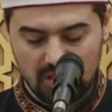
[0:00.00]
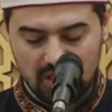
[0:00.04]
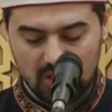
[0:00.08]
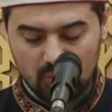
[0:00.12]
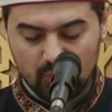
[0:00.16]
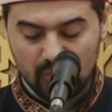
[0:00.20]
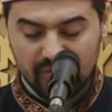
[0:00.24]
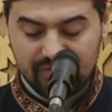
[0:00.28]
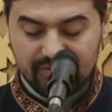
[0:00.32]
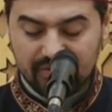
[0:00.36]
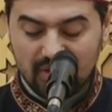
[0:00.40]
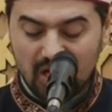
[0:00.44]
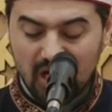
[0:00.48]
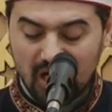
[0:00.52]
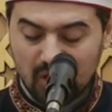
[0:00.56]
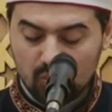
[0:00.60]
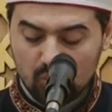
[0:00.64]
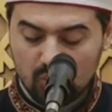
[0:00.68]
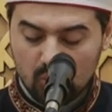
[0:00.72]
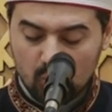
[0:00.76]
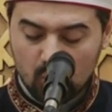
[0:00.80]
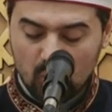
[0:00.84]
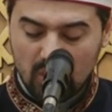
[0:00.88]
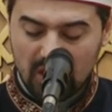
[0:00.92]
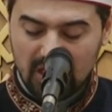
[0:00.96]
with
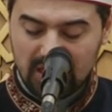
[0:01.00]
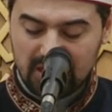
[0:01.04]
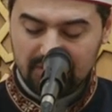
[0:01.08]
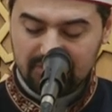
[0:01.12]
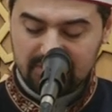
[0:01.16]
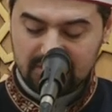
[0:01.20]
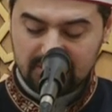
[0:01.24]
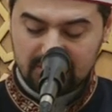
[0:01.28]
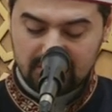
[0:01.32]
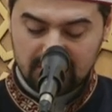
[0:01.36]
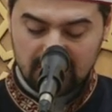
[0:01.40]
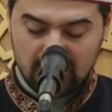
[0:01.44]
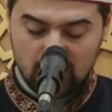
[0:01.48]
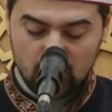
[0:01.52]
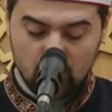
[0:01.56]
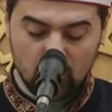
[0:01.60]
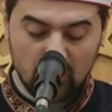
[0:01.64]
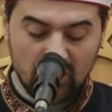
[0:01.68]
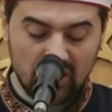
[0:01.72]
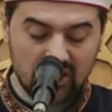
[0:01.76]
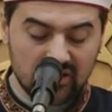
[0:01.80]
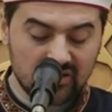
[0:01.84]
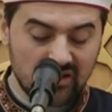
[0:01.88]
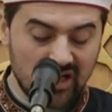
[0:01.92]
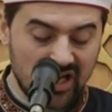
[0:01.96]
our wives, who
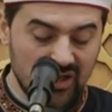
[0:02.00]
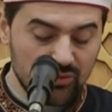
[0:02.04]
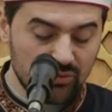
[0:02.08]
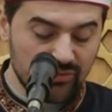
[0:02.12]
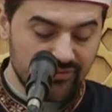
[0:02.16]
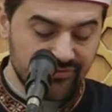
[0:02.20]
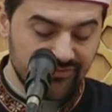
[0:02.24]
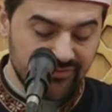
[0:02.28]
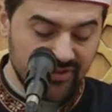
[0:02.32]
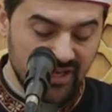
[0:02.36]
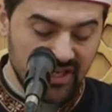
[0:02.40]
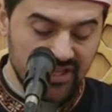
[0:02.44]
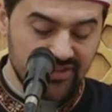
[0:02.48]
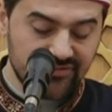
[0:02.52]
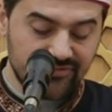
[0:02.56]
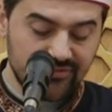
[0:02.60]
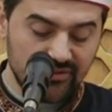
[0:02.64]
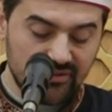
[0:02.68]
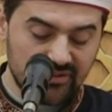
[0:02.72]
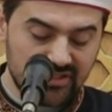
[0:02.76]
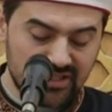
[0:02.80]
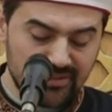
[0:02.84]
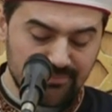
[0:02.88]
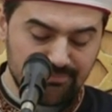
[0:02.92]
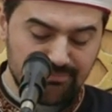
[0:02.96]
are our
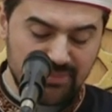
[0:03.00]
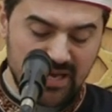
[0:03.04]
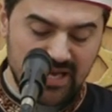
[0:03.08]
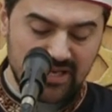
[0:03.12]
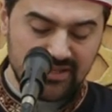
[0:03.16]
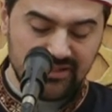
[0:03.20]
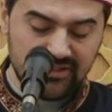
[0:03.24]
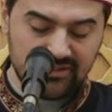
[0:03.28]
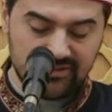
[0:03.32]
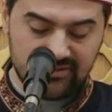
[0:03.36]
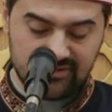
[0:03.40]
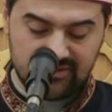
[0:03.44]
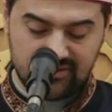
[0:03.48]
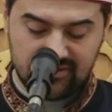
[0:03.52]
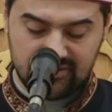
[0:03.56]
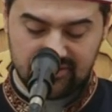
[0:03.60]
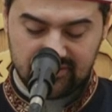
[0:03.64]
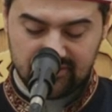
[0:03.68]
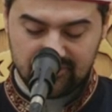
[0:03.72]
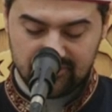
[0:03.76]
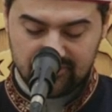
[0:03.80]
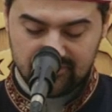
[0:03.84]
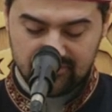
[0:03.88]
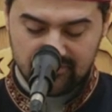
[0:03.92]
faithful companions